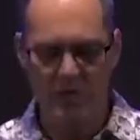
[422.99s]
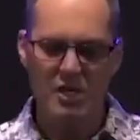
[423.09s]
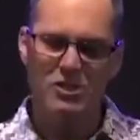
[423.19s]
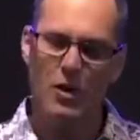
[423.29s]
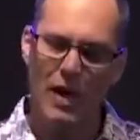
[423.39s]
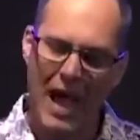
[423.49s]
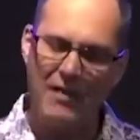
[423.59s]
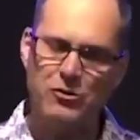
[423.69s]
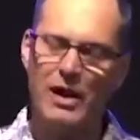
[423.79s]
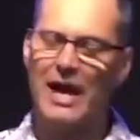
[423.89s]
So
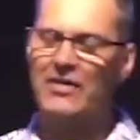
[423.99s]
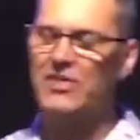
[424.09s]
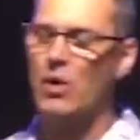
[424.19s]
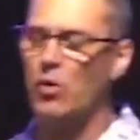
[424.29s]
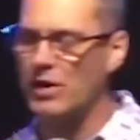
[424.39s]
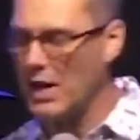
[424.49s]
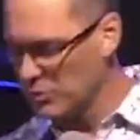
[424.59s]
after I got that word, I was